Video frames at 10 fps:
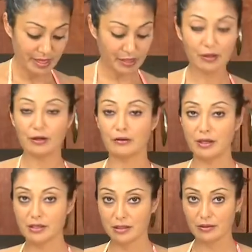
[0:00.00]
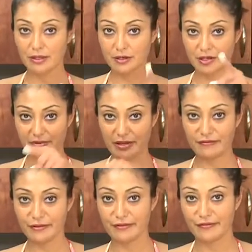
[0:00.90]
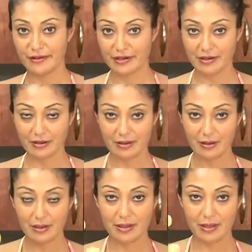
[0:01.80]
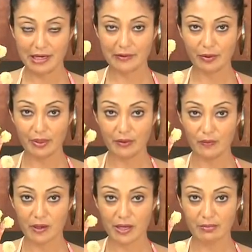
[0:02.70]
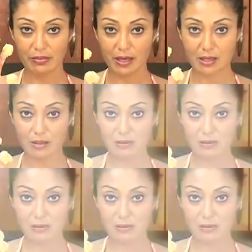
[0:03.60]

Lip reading: Panko crusted oysters ready for the fryer, and I will be right back.